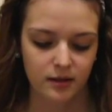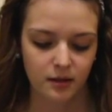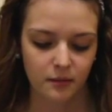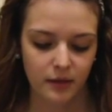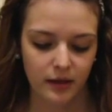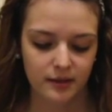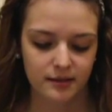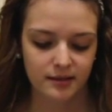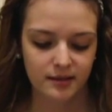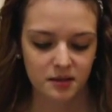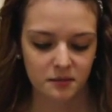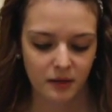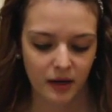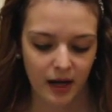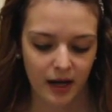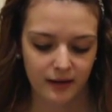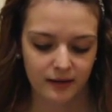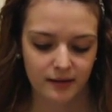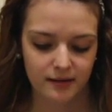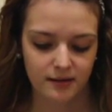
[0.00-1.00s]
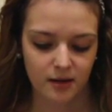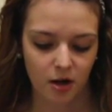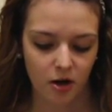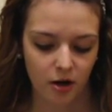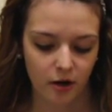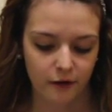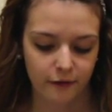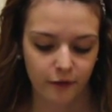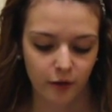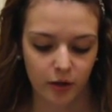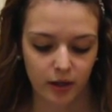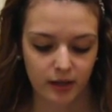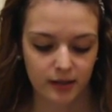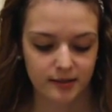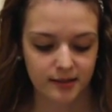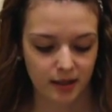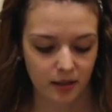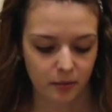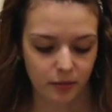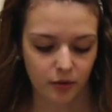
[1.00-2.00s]
The basics behind this are, for an
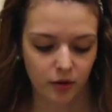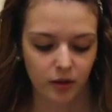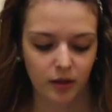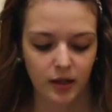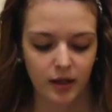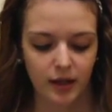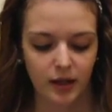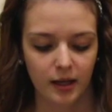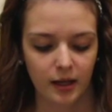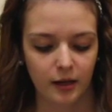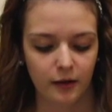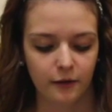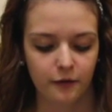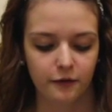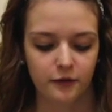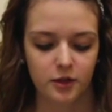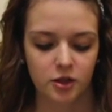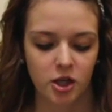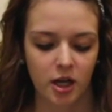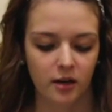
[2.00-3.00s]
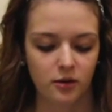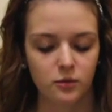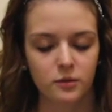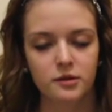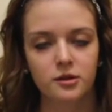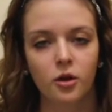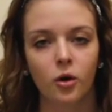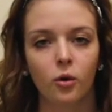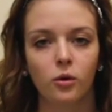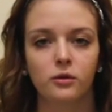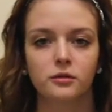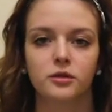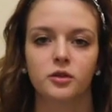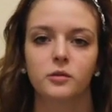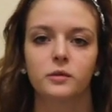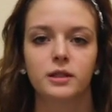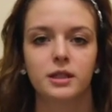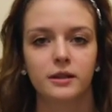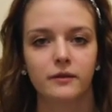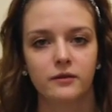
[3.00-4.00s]
example, if the child was cold,
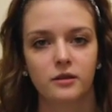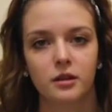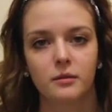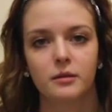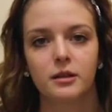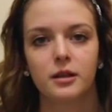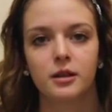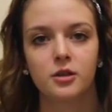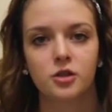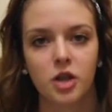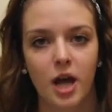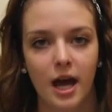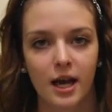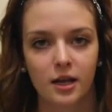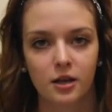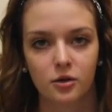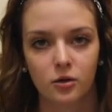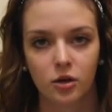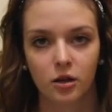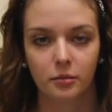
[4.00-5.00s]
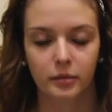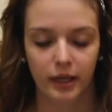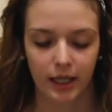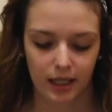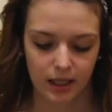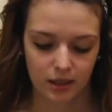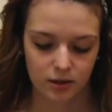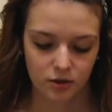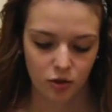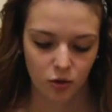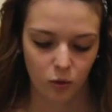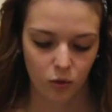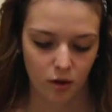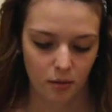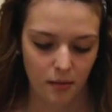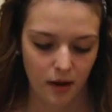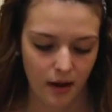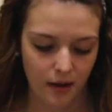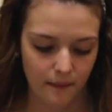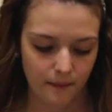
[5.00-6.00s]
you would give them a jacket or a blanket to
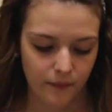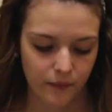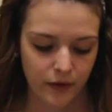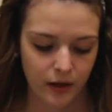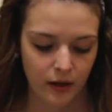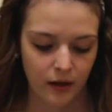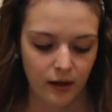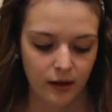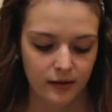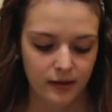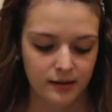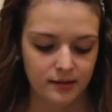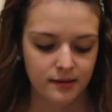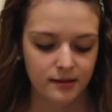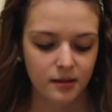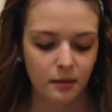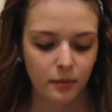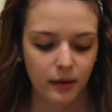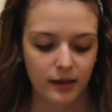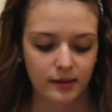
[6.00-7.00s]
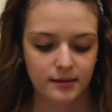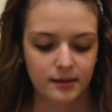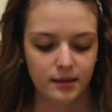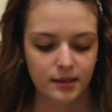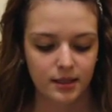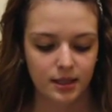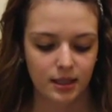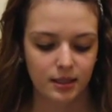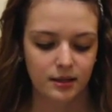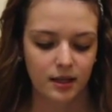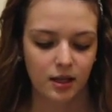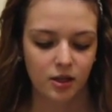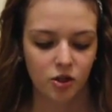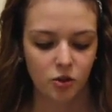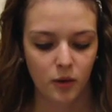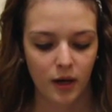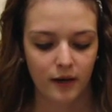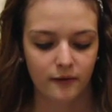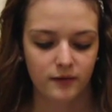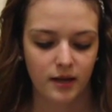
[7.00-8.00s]
warm up. This is a basic need
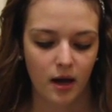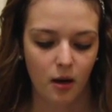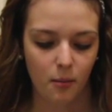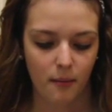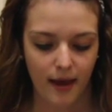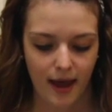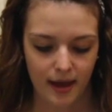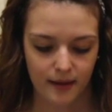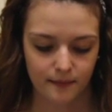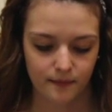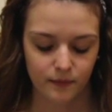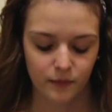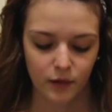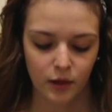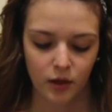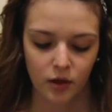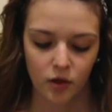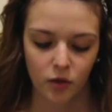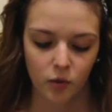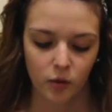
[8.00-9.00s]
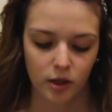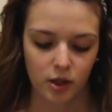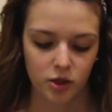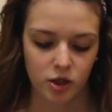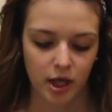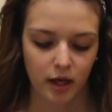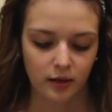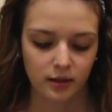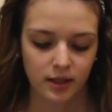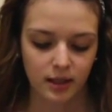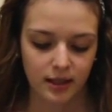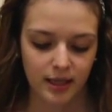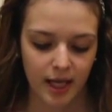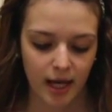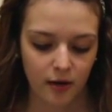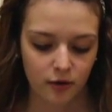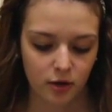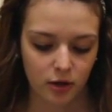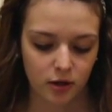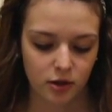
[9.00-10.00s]
that you have now met. When a child can
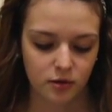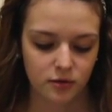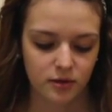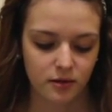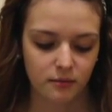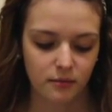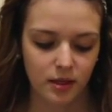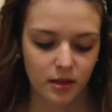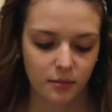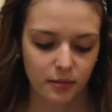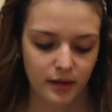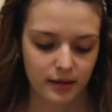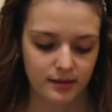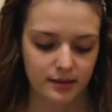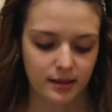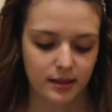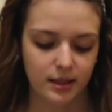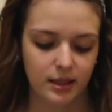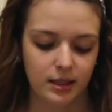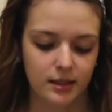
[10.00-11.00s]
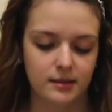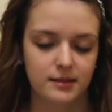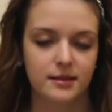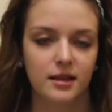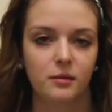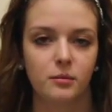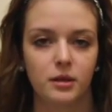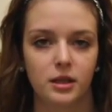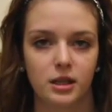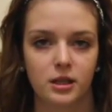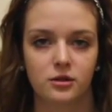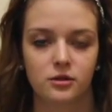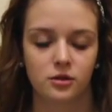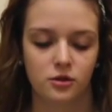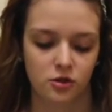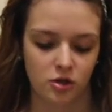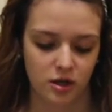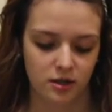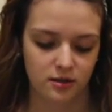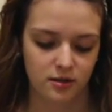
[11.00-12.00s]
count on you to meet basic needs, they begin
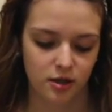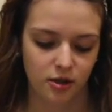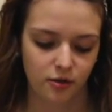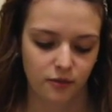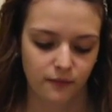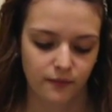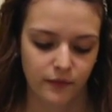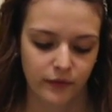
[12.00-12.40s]
to trust you.